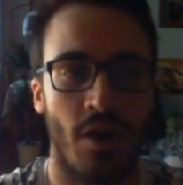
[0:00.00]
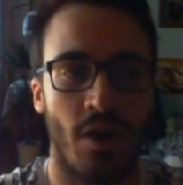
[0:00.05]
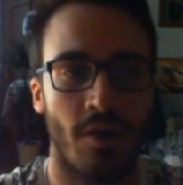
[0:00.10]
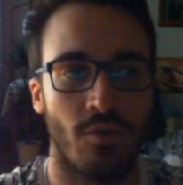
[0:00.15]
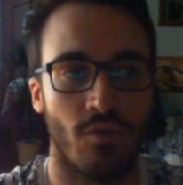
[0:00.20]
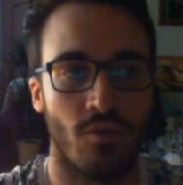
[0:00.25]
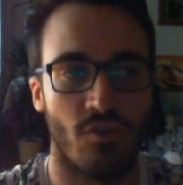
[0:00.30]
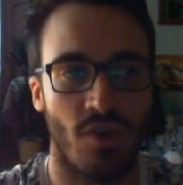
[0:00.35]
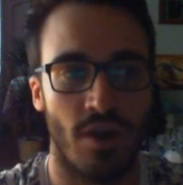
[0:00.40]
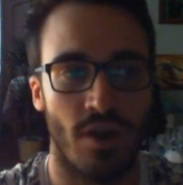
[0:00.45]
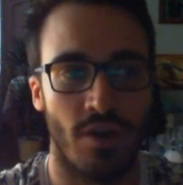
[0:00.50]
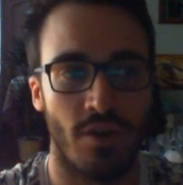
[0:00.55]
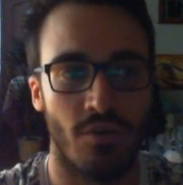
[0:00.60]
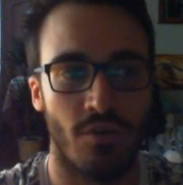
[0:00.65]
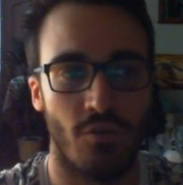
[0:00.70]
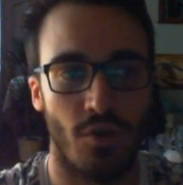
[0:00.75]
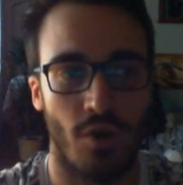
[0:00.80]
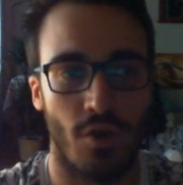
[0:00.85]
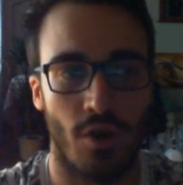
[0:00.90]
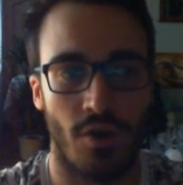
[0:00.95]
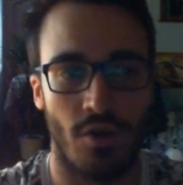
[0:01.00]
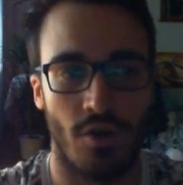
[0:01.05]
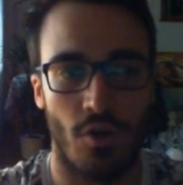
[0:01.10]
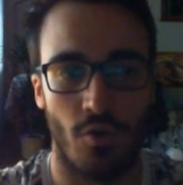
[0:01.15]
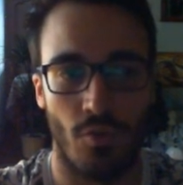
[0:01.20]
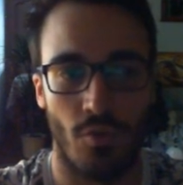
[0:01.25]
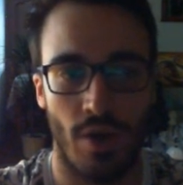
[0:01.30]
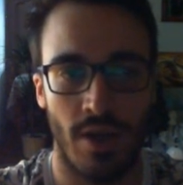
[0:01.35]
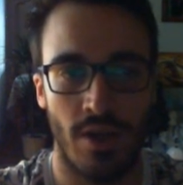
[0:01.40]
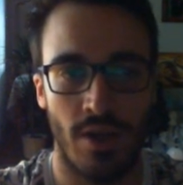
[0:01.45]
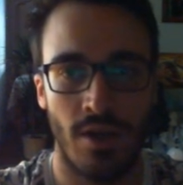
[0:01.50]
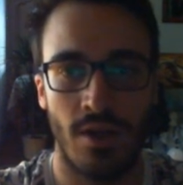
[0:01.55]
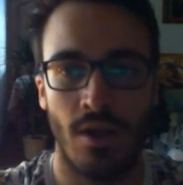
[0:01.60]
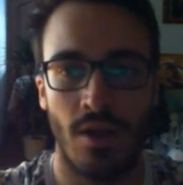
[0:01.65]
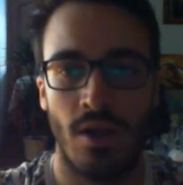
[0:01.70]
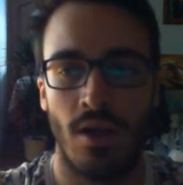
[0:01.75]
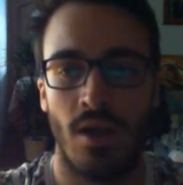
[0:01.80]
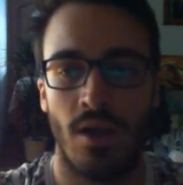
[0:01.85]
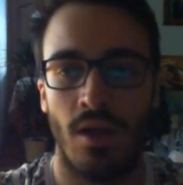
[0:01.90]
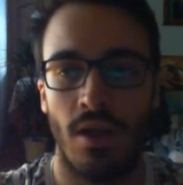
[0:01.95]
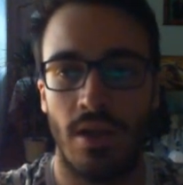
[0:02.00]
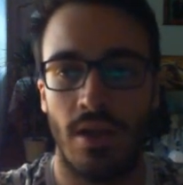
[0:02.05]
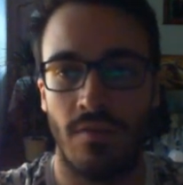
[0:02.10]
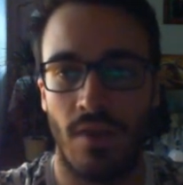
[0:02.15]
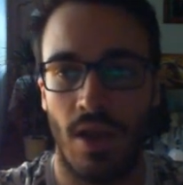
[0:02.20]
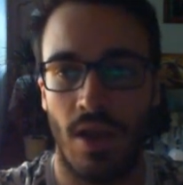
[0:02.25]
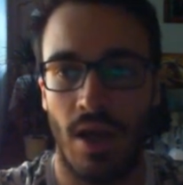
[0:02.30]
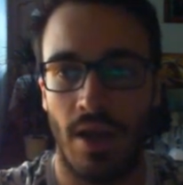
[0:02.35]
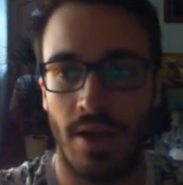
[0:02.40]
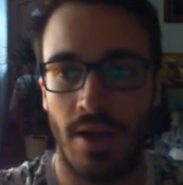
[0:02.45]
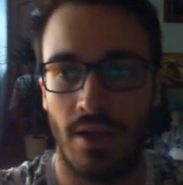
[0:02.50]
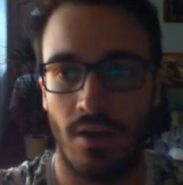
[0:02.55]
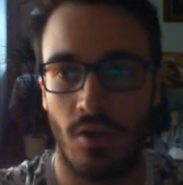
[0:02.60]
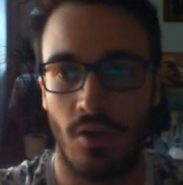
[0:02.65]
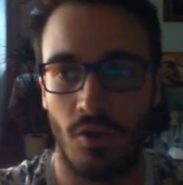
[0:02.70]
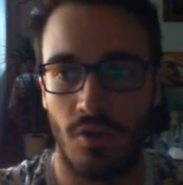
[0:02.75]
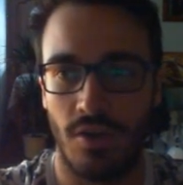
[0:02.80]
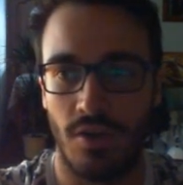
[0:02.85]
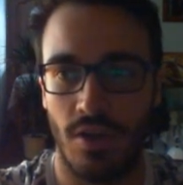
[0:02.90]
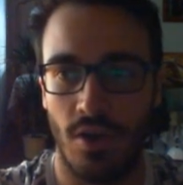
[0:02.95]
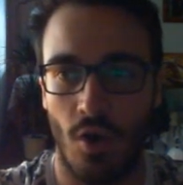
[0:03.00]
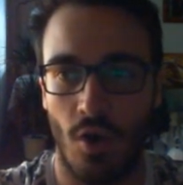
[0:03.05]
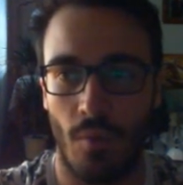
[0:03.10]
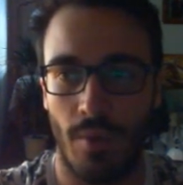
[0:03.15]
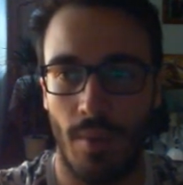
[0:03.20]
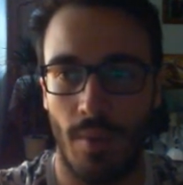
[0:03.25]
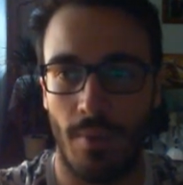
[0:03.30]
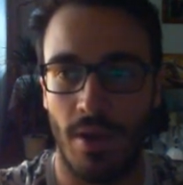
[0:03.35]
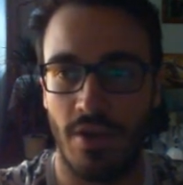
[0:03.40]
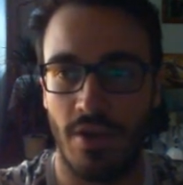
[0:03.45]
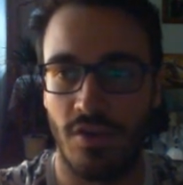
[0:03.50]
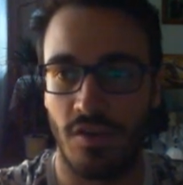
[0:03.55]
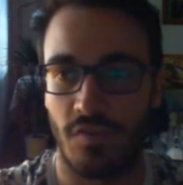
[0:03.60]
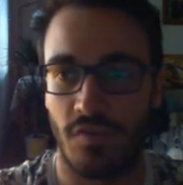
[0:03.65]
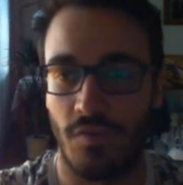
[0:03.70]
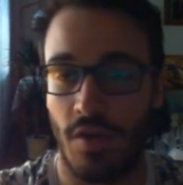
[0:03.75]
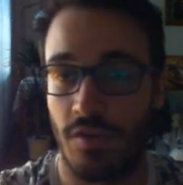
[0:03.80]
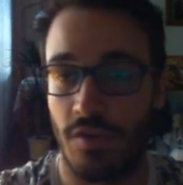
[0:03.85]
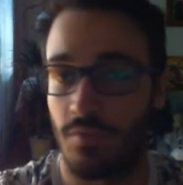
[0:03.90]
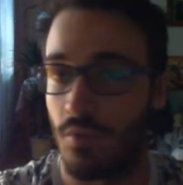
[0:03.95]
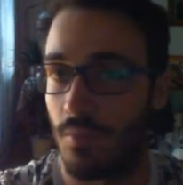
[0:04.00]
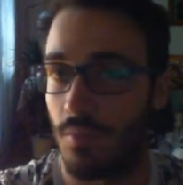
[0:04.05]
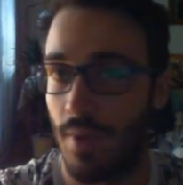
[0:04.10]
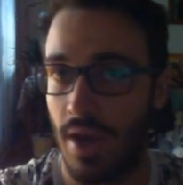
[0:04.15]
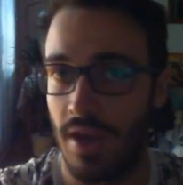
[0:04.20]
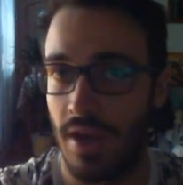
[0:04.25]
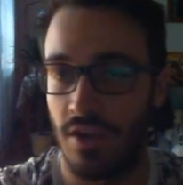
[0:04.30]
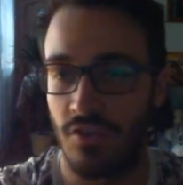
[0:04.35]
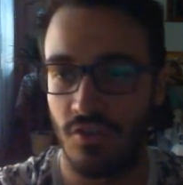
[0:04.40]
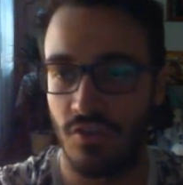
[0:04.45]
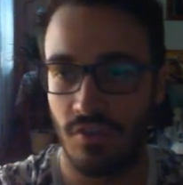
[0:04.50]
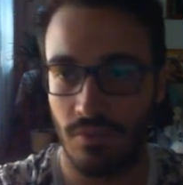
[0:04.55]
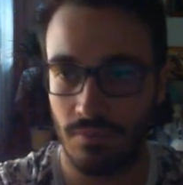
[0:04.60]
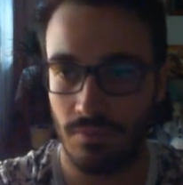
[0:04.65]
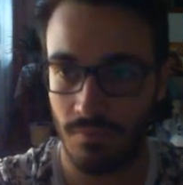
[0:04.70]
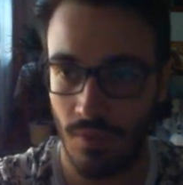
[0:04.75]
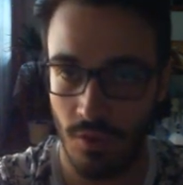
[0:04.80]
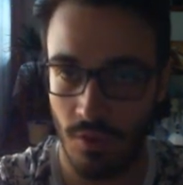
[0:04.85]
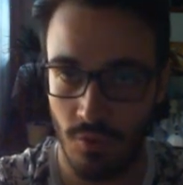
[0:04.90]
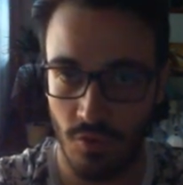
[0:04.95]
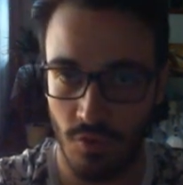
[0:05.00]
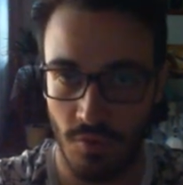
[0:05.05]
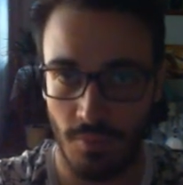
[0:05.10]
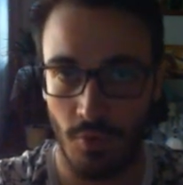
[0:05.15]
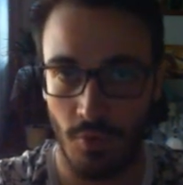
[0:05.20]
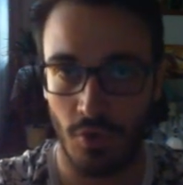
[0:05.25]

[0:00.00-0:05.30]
the channel if you're not already. Leave a like on the Omnia Players Facebook page to support